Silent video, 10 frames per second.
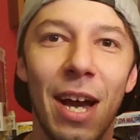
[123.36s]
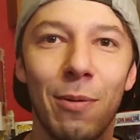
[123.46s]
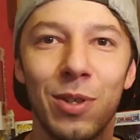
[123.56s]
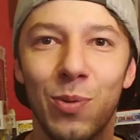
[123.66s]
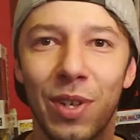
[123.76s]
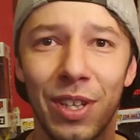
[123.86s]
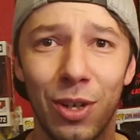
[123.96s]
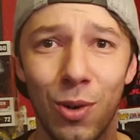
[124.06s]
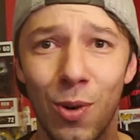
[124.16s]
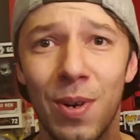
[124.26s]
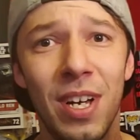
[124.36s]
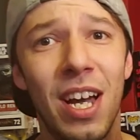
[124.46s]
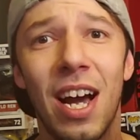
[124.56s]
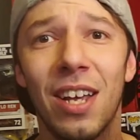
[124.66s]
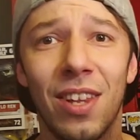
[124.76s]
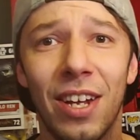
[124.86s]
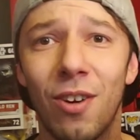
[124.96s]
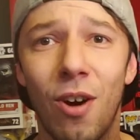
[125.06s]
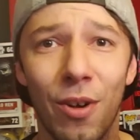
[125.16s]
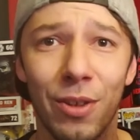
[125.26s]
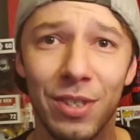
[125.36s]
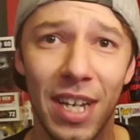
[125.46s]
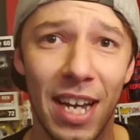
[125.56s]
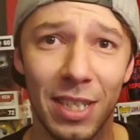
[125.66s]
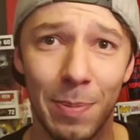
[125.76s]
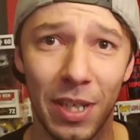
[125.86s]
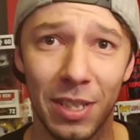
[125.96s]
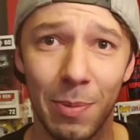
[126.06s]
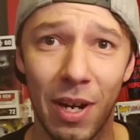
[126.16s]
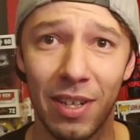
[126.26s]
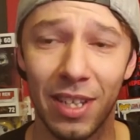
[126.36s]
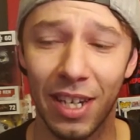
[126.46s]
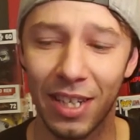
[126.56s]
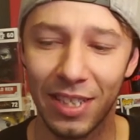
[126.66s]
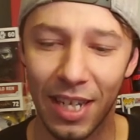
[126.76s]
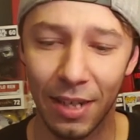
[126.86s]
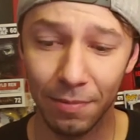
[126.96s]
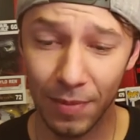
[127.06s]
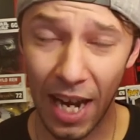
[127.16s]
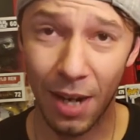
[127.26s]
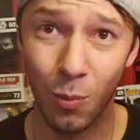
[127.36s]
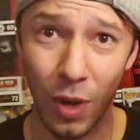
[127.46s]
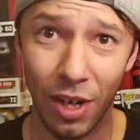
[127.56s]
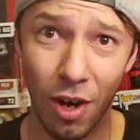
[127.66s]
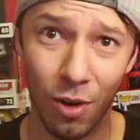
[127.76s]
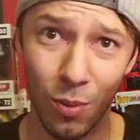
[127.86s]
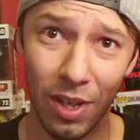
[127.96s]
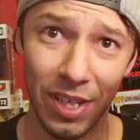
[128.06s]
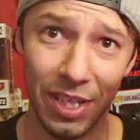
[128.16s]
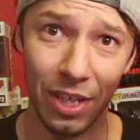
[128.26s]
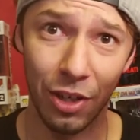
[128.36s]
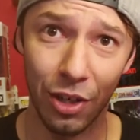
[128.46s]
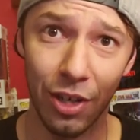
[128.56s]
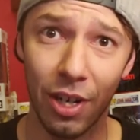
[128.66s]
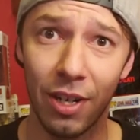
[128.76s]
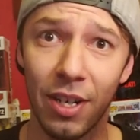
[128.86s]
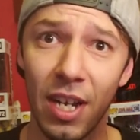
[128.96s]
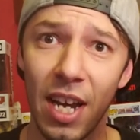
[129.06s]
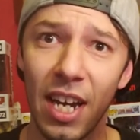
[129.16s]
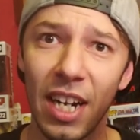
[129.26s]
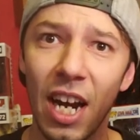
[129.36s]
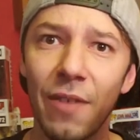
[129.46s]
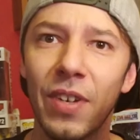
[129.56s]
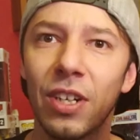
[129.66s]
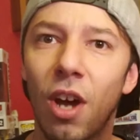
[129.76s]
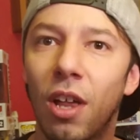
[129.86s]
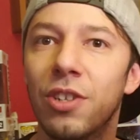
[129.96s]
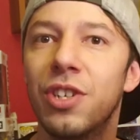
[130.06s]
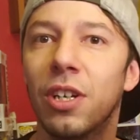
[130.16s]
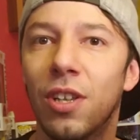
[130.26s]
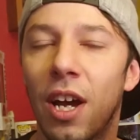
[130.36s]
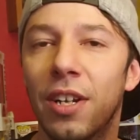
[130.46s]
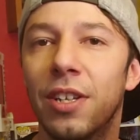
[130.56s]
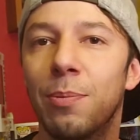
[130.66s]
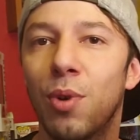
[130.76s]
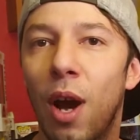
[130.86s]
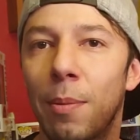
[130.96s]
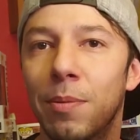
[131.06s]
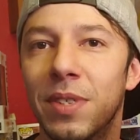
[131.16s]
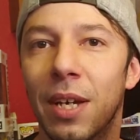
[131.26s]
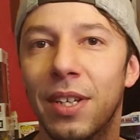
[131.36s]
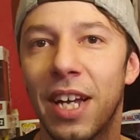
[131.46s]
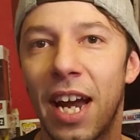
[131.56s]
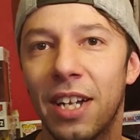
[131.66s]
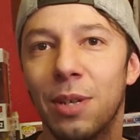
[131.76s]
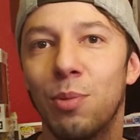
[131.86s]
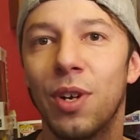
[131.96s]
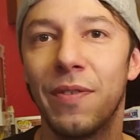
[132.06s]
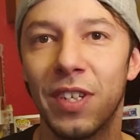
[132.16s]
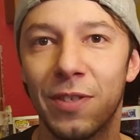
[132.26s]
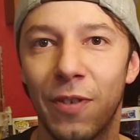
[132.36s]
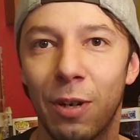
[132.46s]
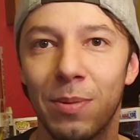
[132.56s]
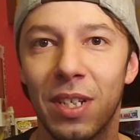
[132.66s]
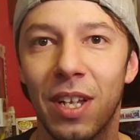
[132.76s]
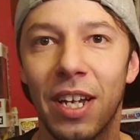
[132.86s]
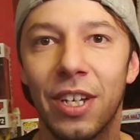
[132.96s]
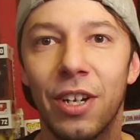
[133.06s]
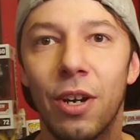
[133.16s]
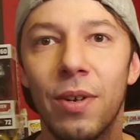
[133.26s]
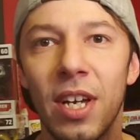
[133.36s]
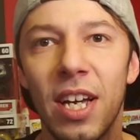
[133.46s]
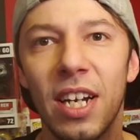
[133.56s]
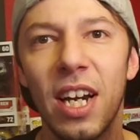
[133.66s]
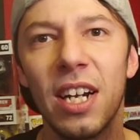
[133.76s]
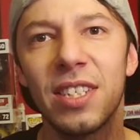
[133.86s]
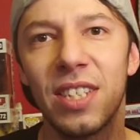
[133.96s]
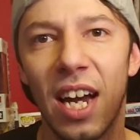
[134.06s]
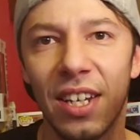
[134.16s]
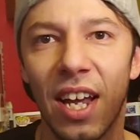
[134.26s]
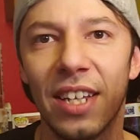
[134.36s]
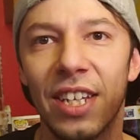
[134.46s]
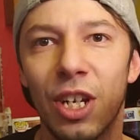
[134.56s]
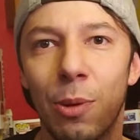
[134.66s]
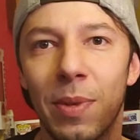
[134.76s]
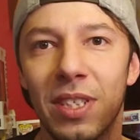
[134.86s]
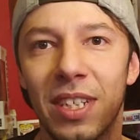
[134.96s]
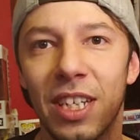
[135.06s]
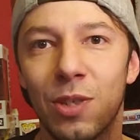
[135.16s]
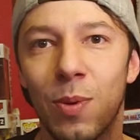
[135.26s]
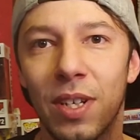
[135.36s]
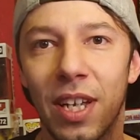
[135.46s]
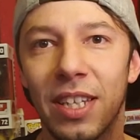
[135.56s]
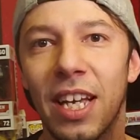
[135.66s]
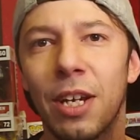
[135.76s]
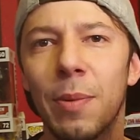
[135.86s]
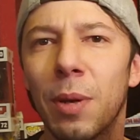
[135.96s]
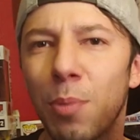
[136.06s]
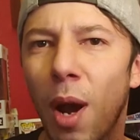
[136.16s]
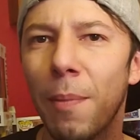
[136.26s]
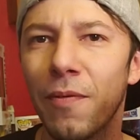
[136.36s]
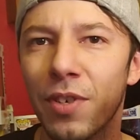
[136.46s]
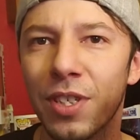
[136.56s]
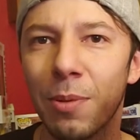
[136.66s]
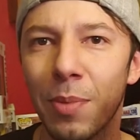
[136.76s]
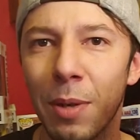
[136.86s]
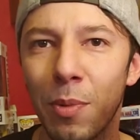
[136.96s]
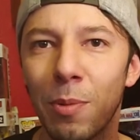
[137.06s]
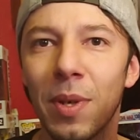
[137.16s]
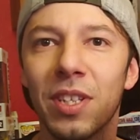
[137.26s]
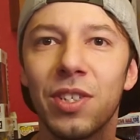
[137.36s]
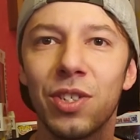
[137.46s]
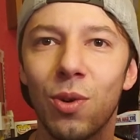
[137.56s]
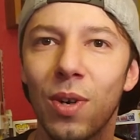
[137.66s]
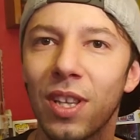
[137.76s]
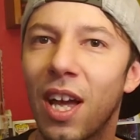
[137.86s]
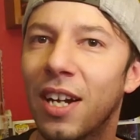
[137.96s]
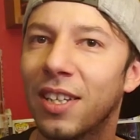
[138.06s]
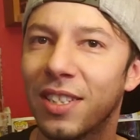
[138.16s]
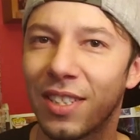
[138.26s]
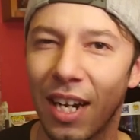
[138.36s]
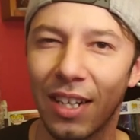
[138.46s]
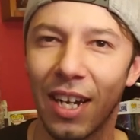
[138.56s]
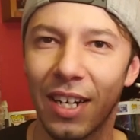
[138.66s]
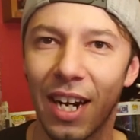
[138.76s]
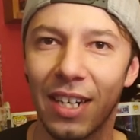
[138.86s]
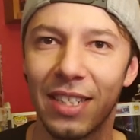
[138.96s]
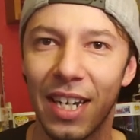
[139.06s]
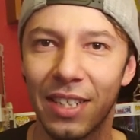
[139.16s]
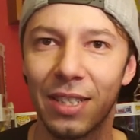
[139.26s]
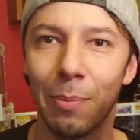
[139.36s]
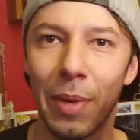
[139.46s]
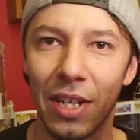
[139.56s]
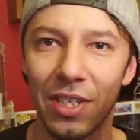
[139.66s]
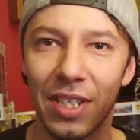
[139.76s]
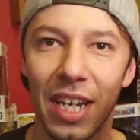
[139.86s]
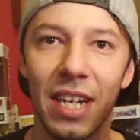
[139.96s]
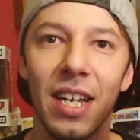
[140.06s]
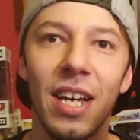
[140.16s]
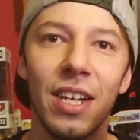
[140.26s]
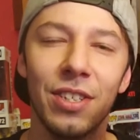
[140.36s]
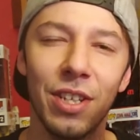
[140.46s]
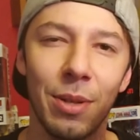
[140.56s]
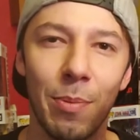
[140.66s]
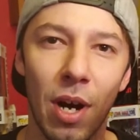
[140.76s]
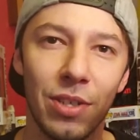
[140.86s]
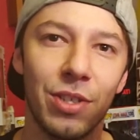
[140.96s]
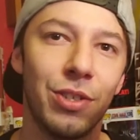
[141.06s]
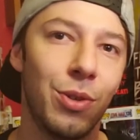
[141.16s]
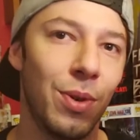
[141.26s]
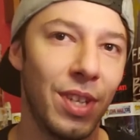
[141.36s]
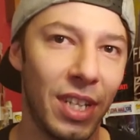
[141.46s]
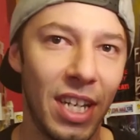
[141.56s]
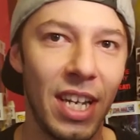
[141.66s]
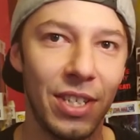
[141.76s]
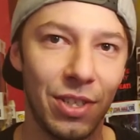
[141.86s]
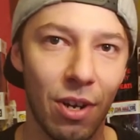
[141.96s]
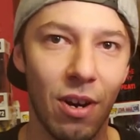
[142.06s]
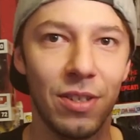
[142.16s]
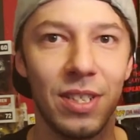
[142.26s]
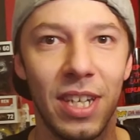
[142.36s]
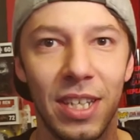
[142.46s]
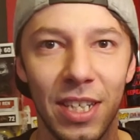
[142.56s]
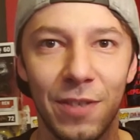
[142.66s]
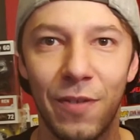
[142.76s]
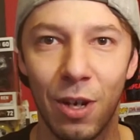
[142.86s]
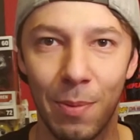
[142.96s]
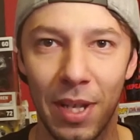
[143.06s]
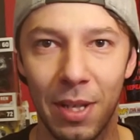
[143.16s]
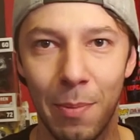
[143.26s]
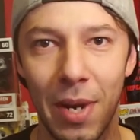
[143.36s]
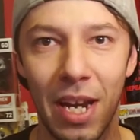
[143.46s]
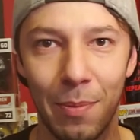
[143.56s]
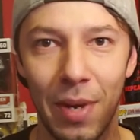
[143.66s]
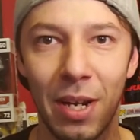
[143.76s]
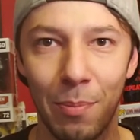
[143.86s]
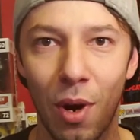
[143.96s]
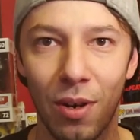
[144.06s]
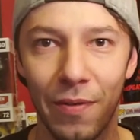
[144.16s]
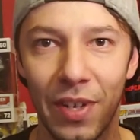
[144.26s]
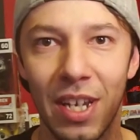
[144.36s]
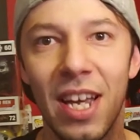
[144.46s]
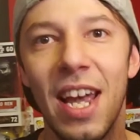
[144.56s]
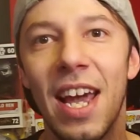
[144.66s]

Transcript: that was really cool. I like all those aspects about it. And like I said, Adam Wingard really did good on kind of acknowledging a lot of the problems that they had in the previous films and like, you know, kind of sidelined the humans in this one. Like that could be a problem for some people, but the storyline and the sideline kind of takes the bench seat to the monsters who are the key stars in this film and the main main part of it.